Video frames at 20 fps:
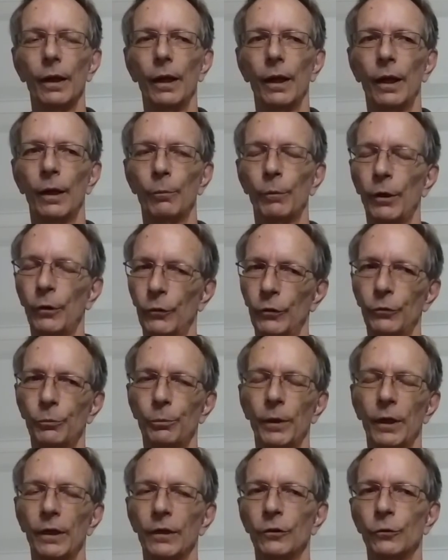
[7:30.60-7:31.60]
And my
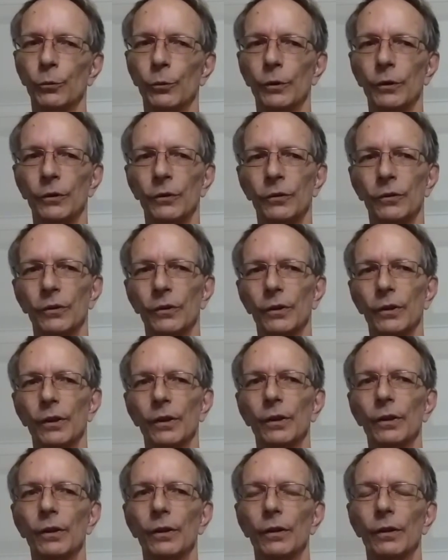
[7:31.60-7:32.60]
response was,
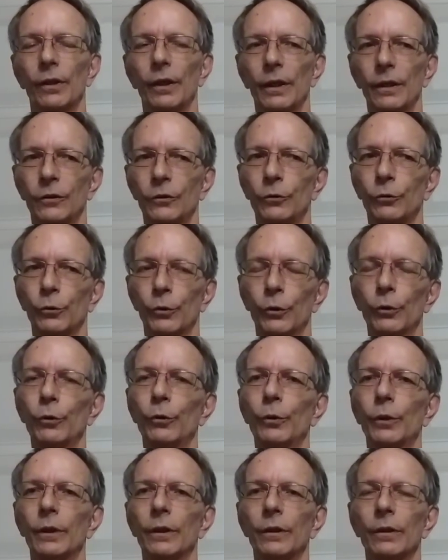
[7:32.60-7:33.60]
that's
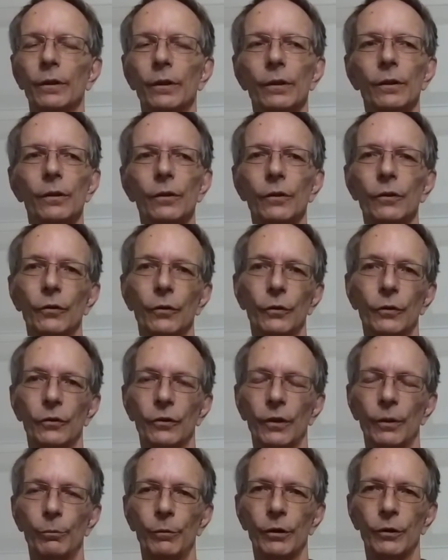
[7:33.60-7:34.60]
true, and to
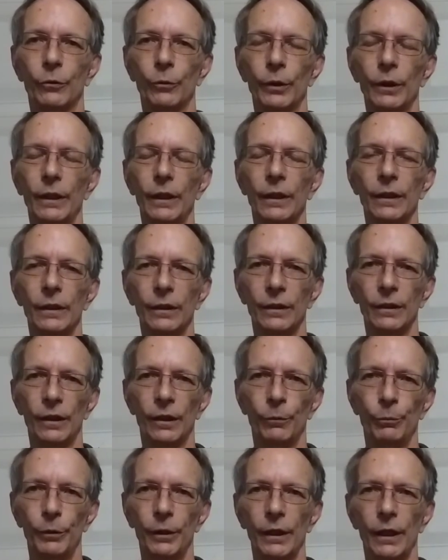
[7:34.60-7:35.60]
some degree I can
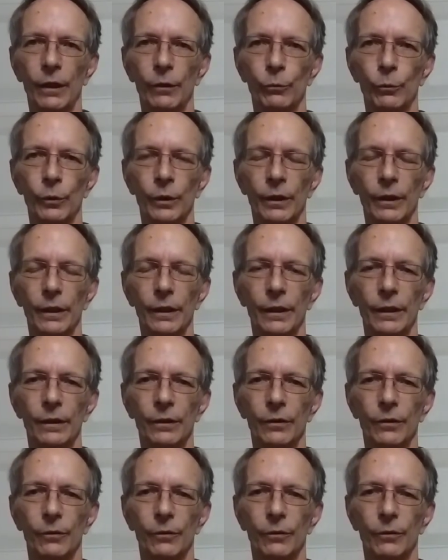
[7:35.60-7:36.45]
help you out with that.